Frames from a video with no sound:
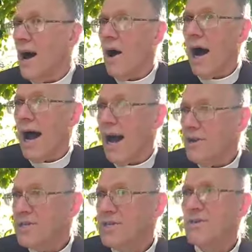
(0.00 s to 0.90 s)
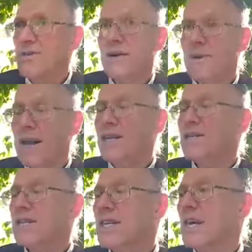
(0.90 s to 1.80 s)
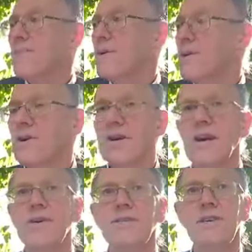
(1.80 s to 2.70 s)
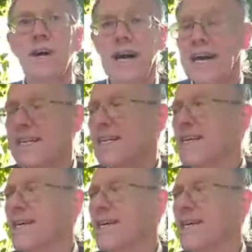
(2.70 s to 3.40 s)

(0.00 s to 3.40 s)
how did you manage to keep it not going to your head?